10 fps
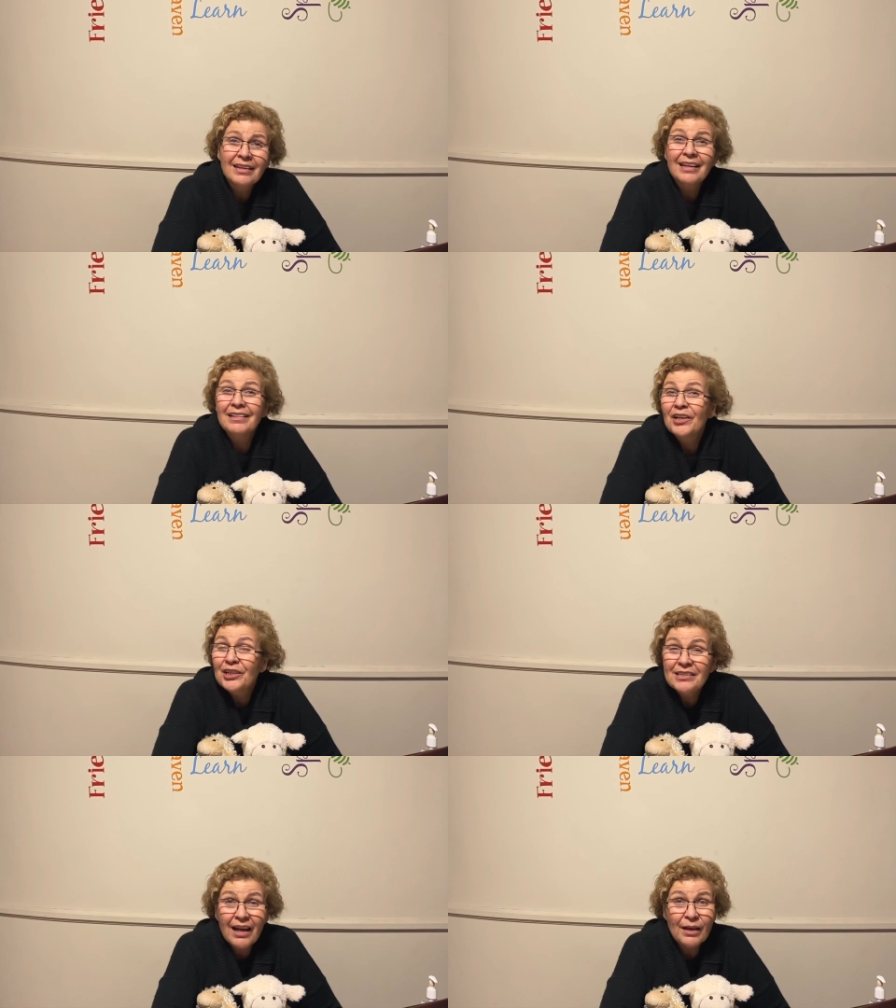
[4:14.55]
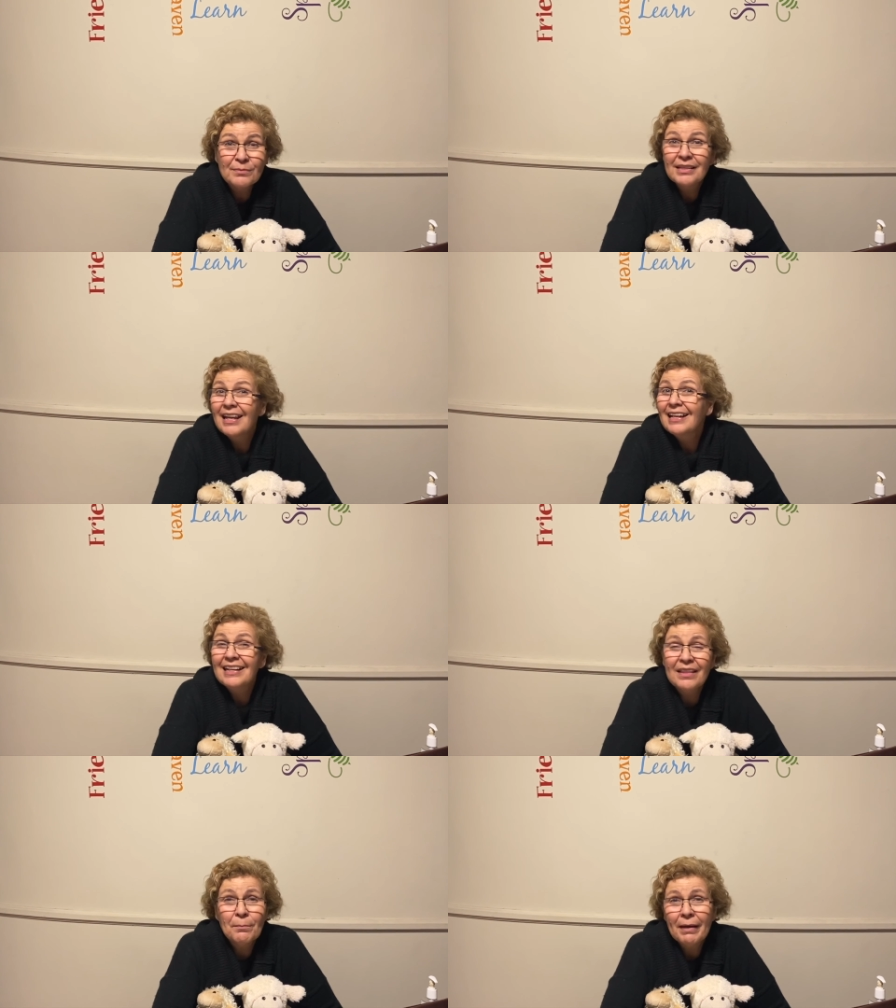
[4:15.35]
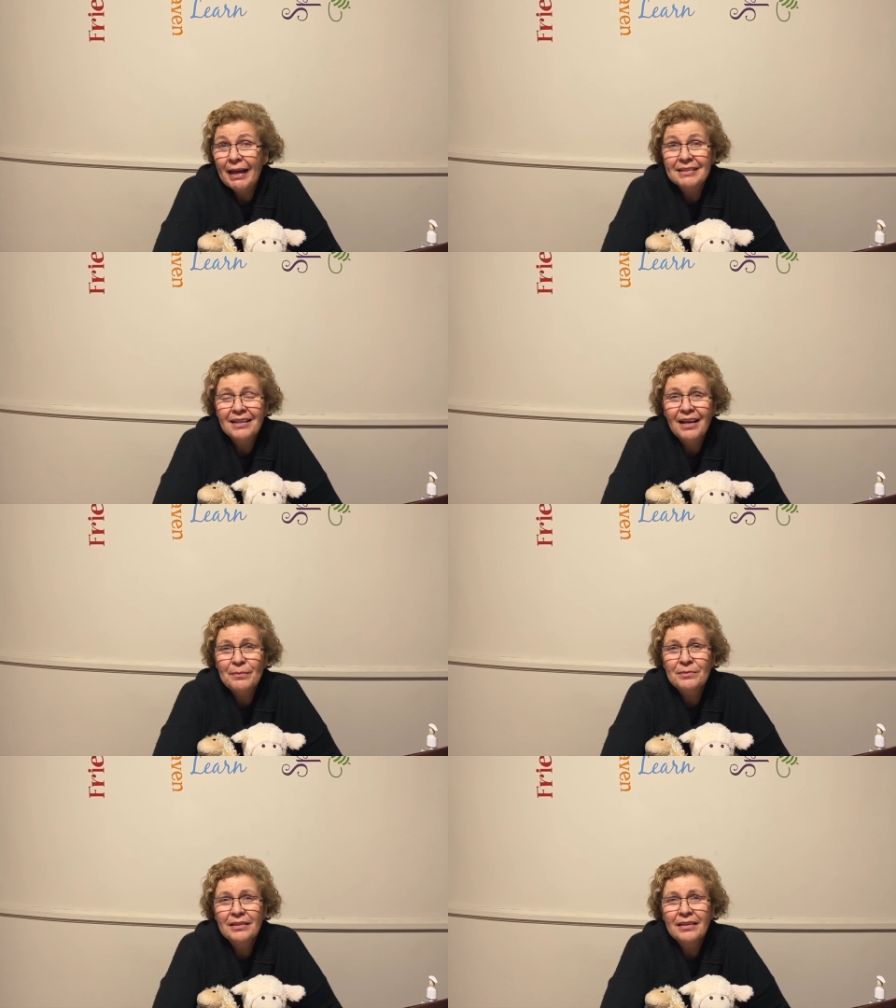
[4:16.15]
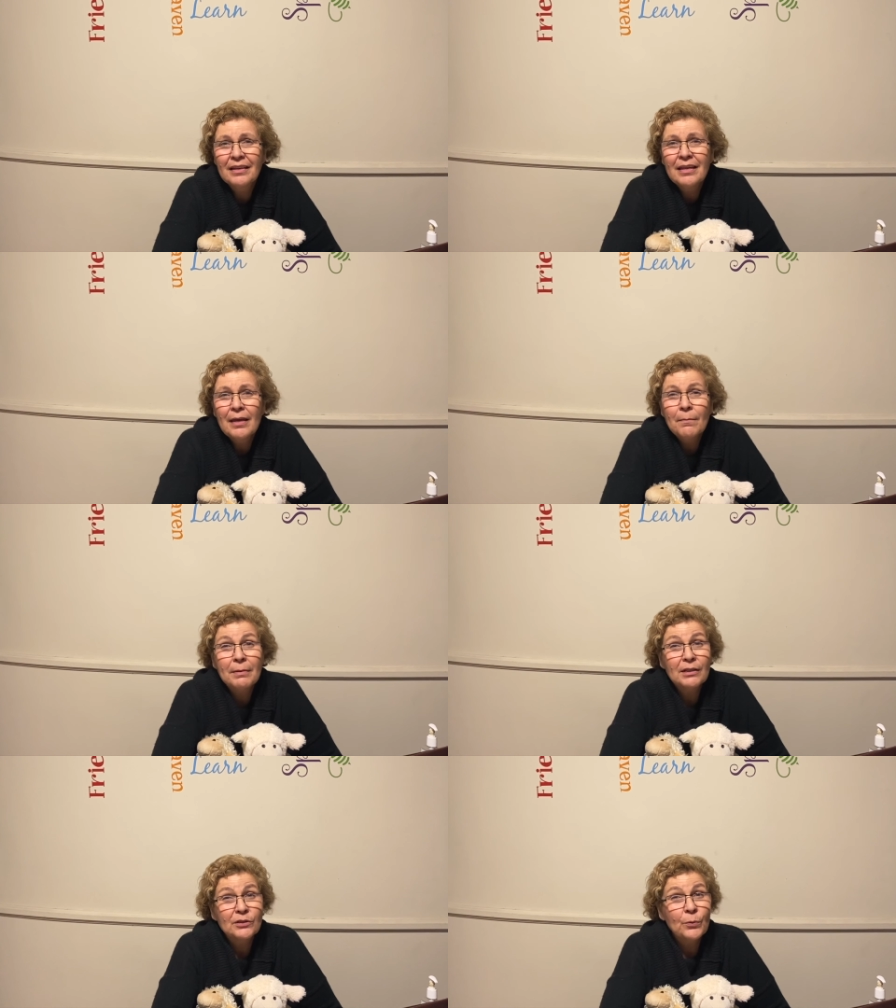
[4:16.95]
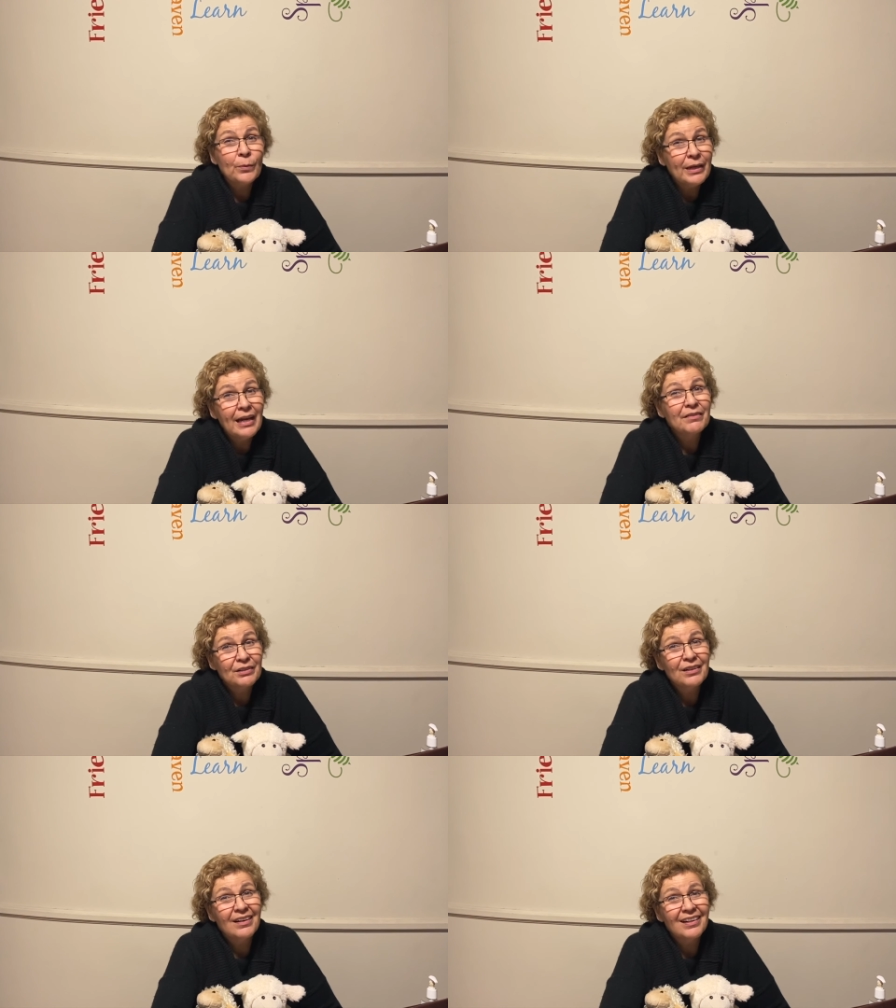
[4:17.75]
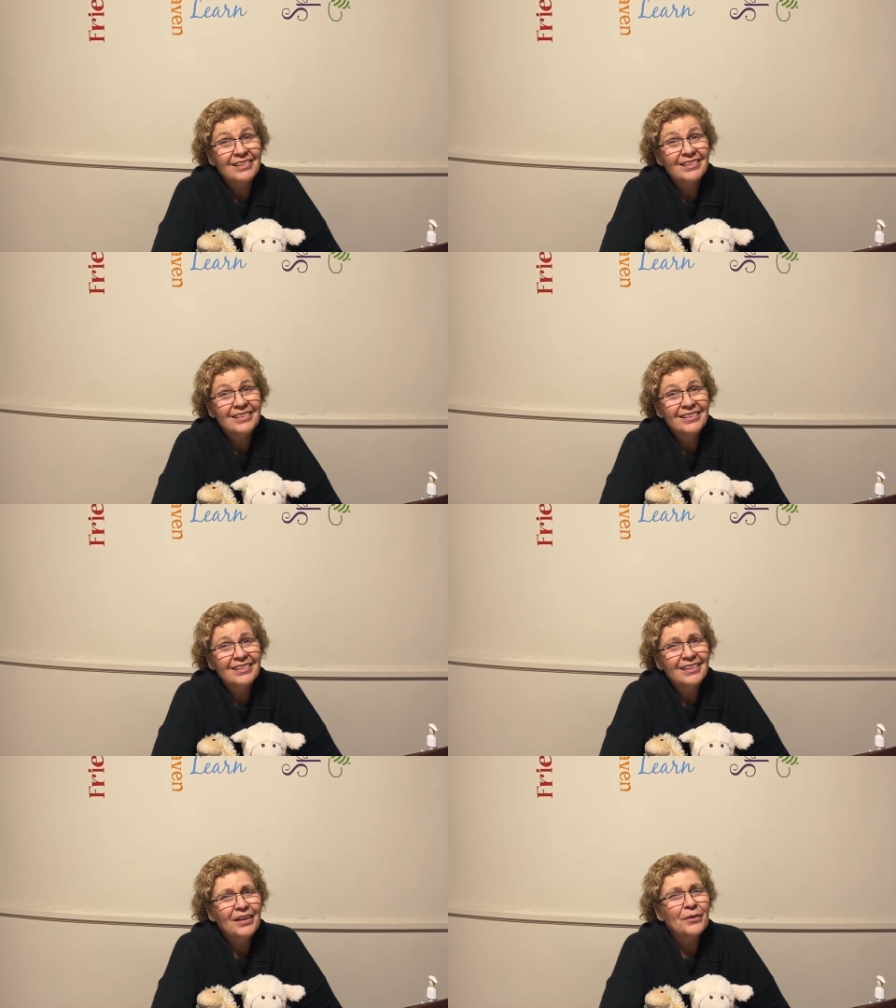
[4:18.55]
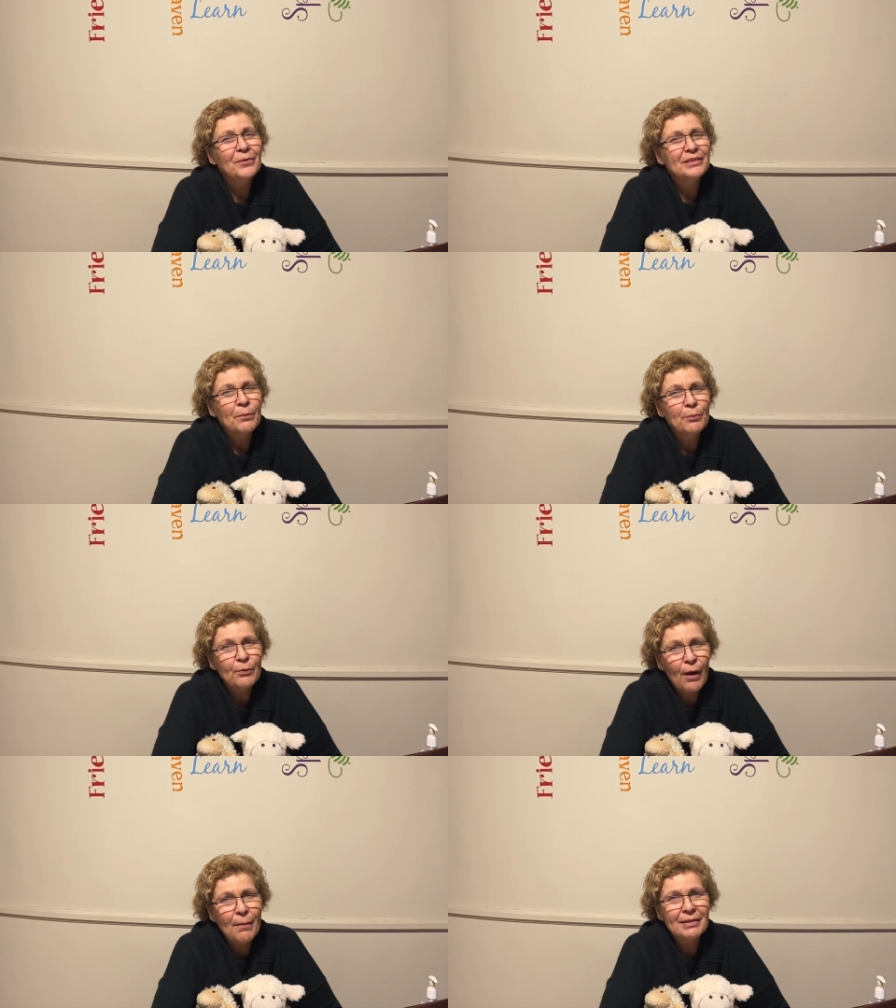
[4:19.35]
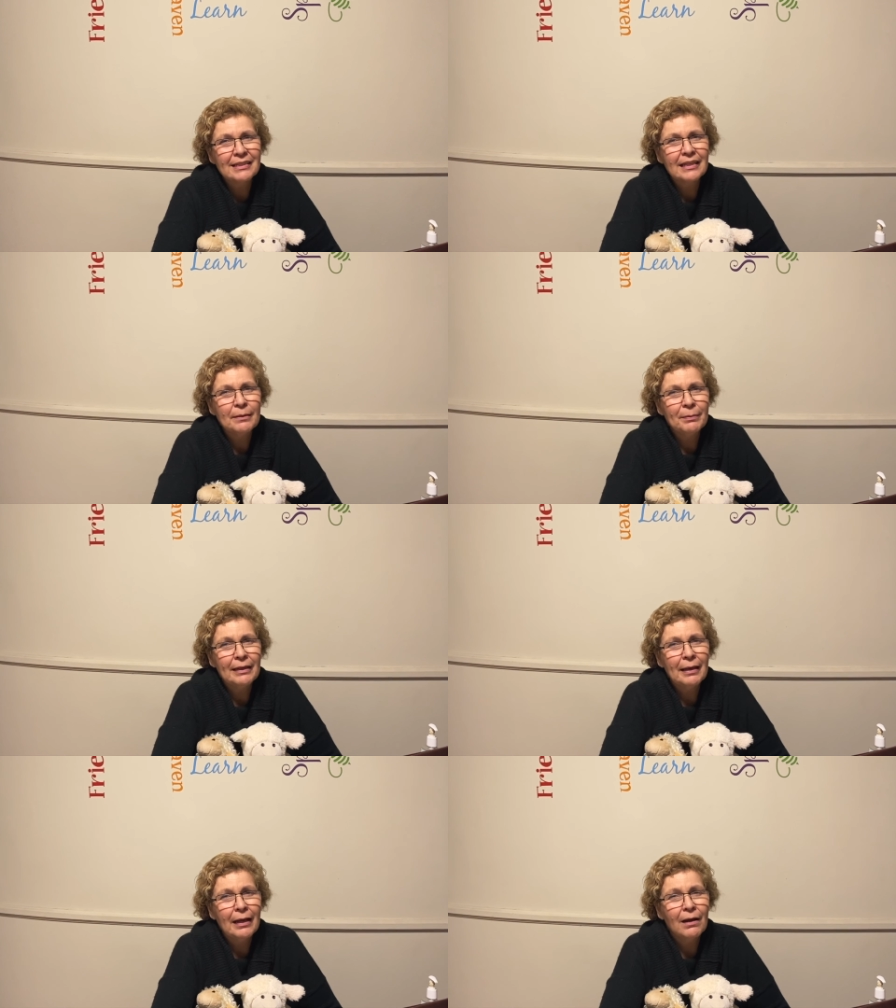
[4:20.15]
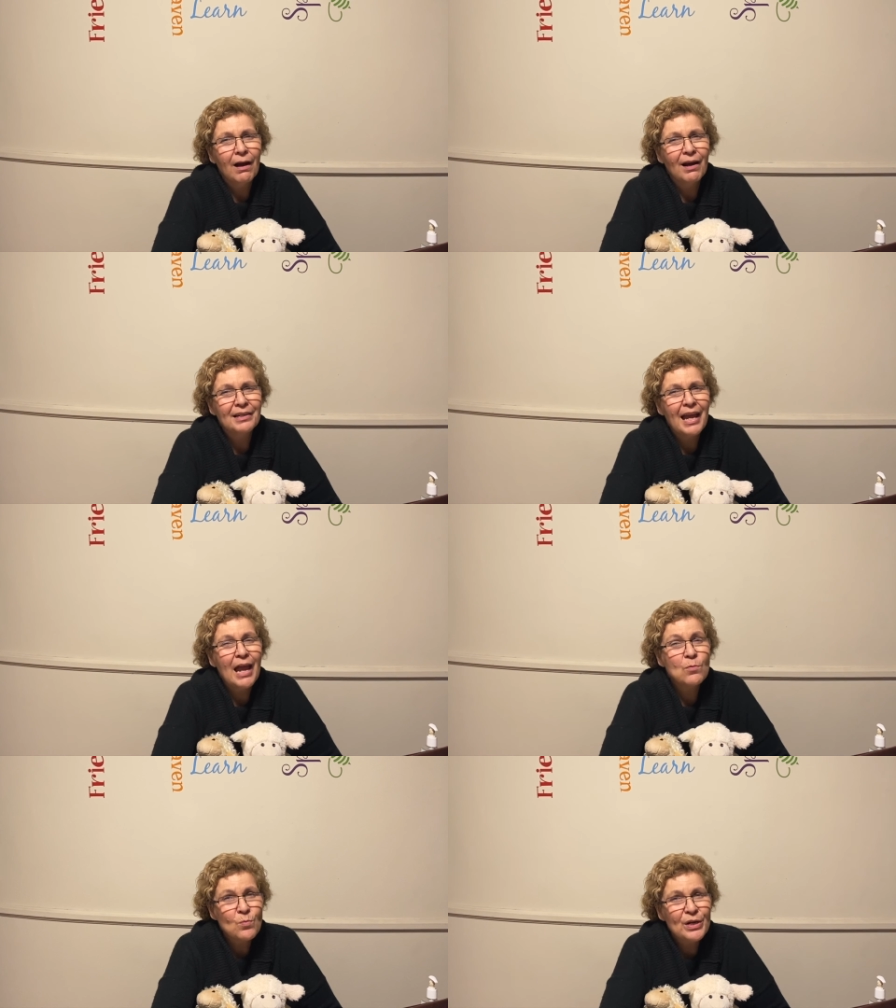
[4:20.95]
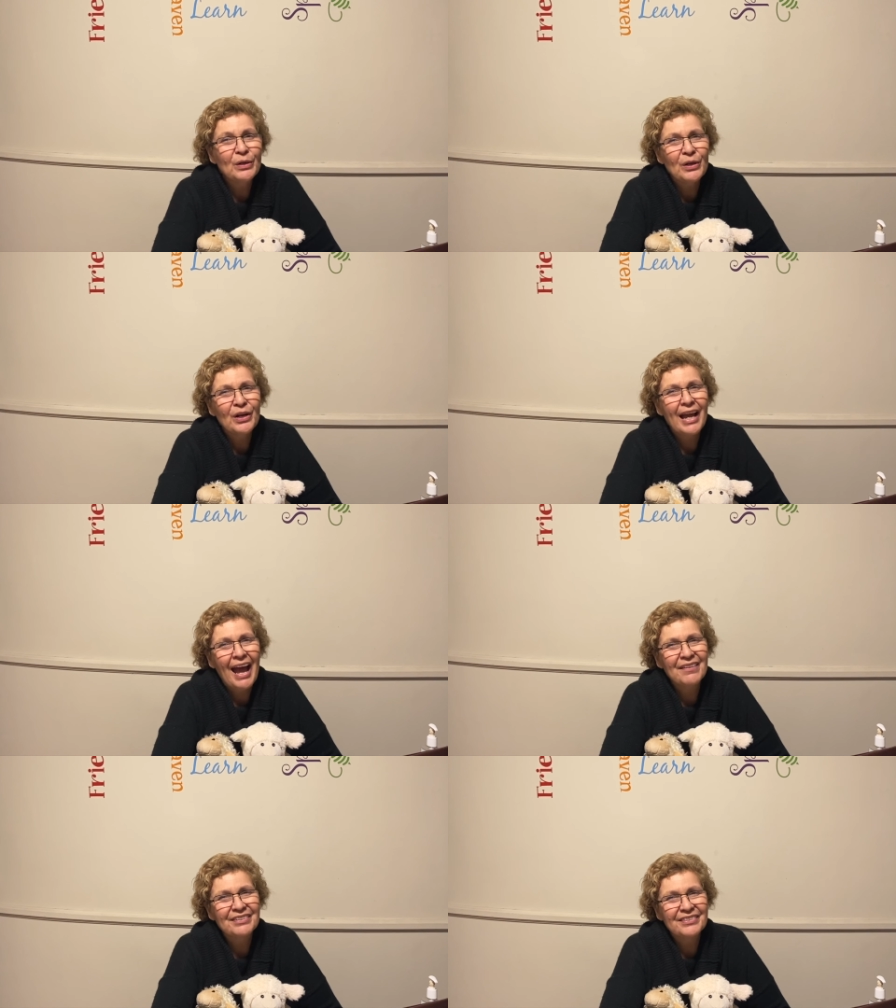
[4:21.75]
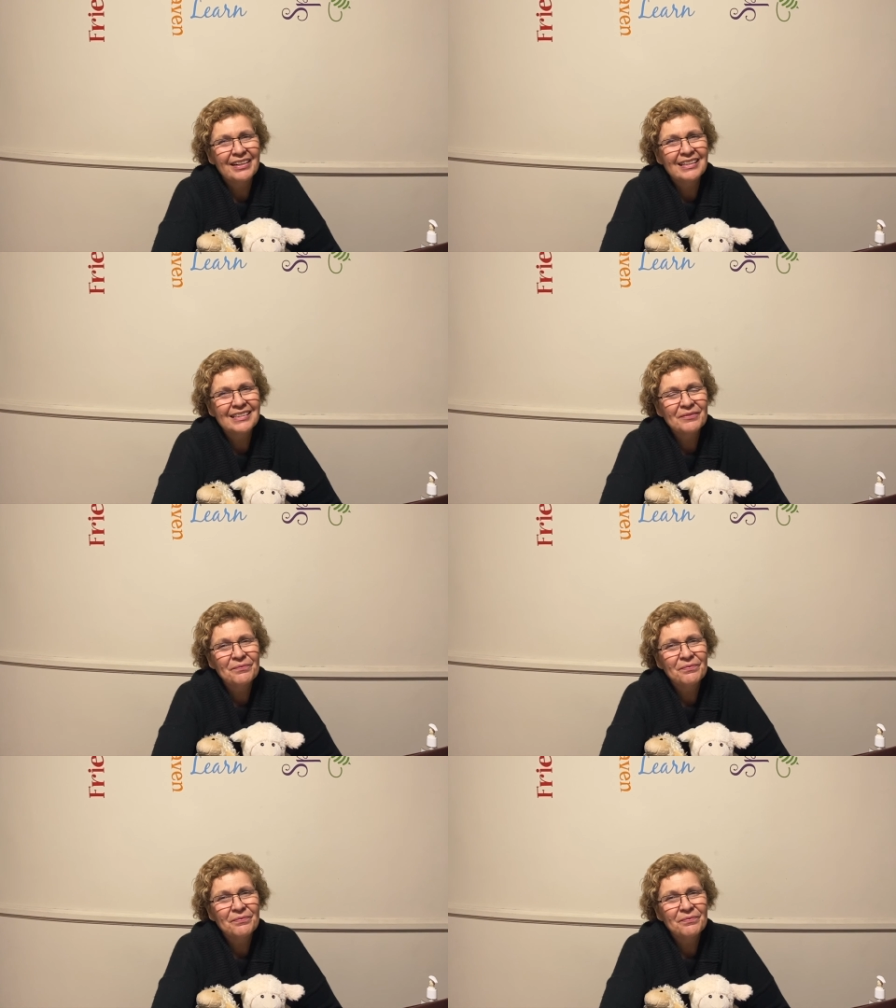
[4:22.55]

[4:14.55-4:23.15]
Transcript: in the good times and in the bad times, because we have a God who is a promise-keeping God and will look after us.